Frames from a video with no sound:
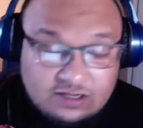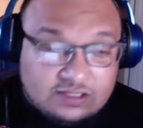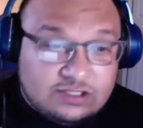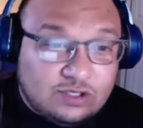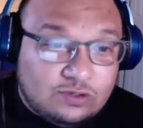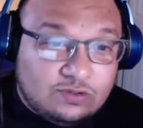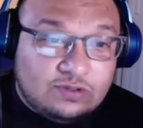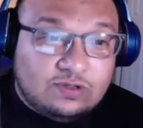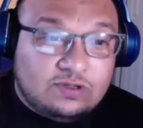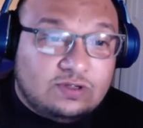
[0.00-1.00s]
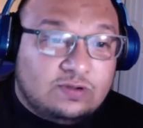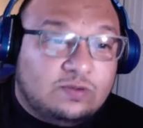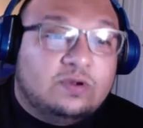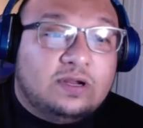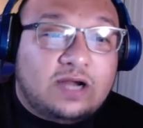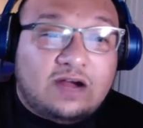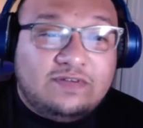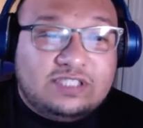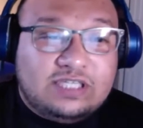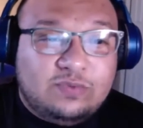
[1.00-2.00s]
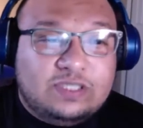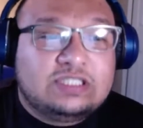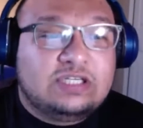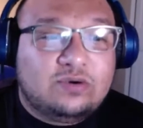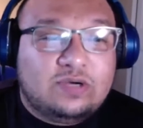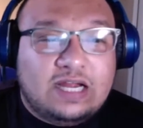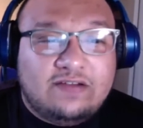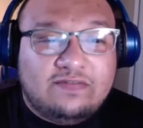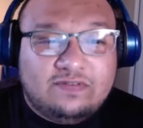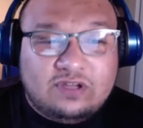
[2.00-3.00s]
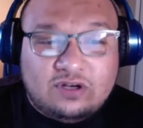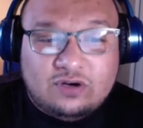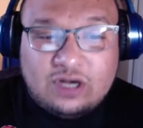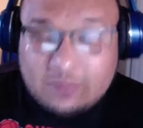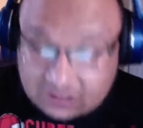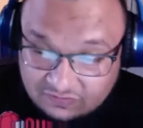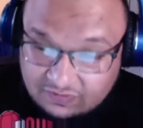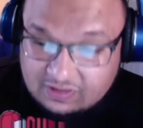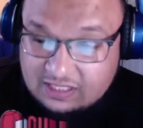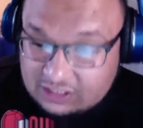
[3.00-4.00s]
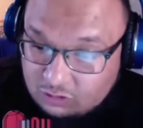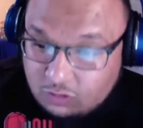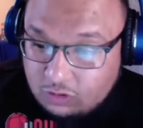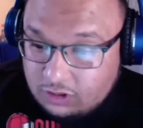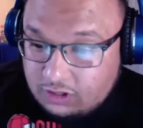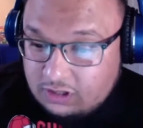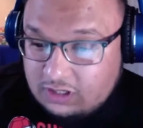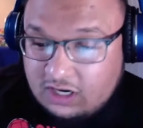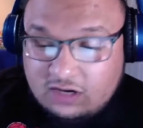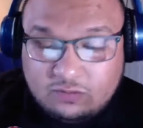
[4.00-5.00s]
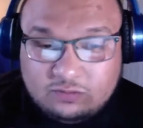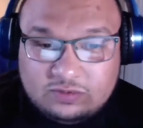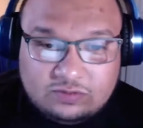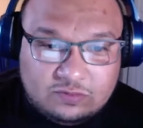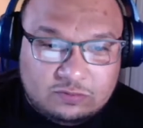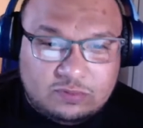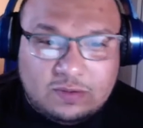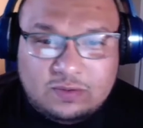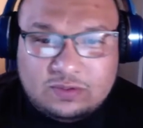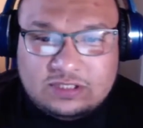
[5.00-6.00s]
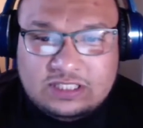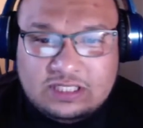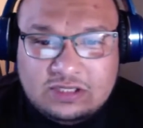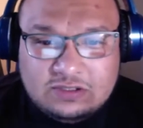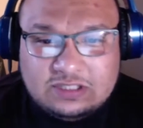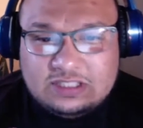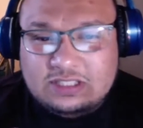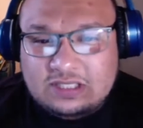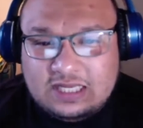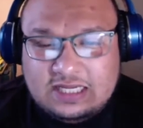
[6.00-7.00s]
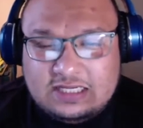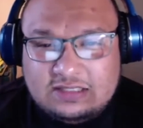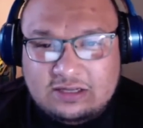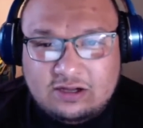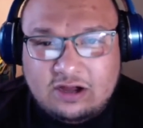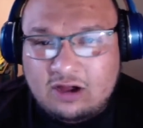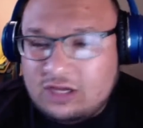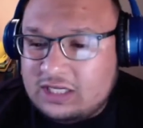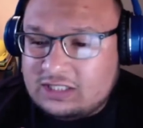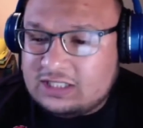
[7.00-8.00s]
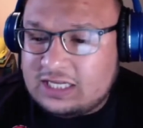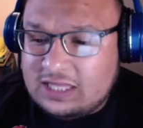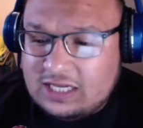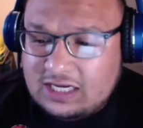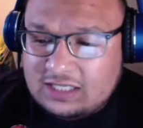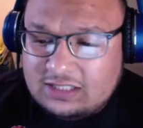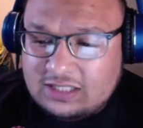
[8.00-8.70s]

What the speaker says: So obviously we still don't have, numbers for this quarter. We probably won't see those until like August, I think it is.